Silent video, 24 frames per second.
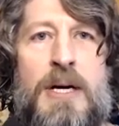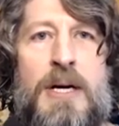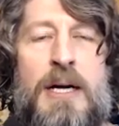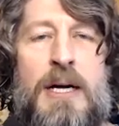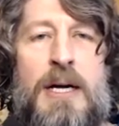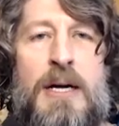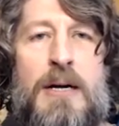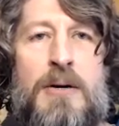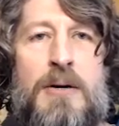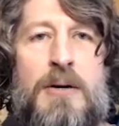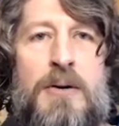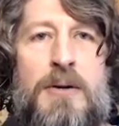
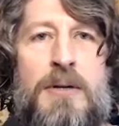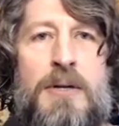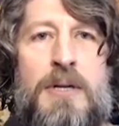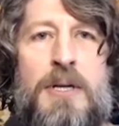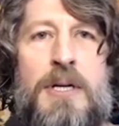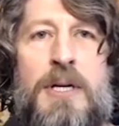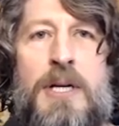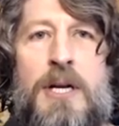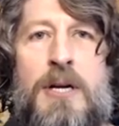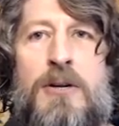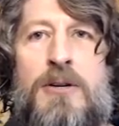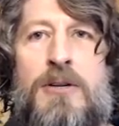Uh,
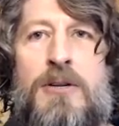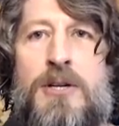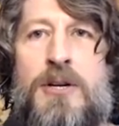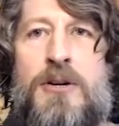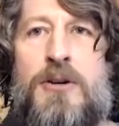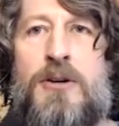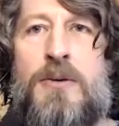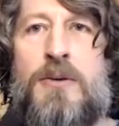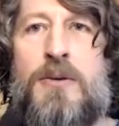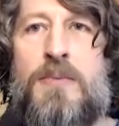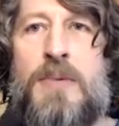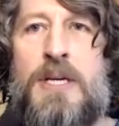Didier has
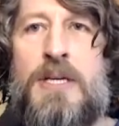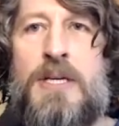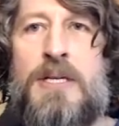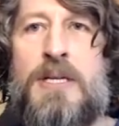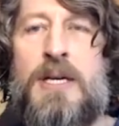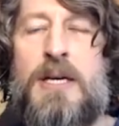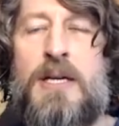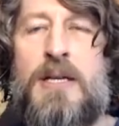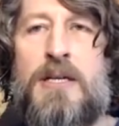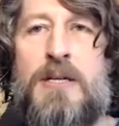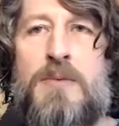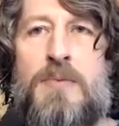heard me
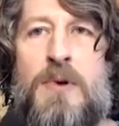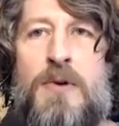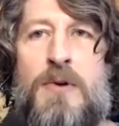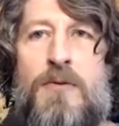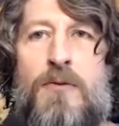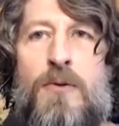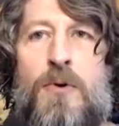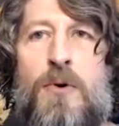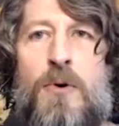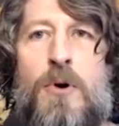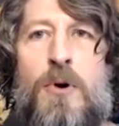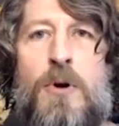say this
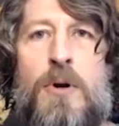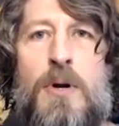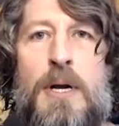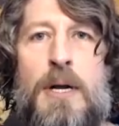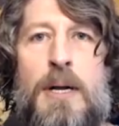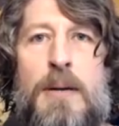before,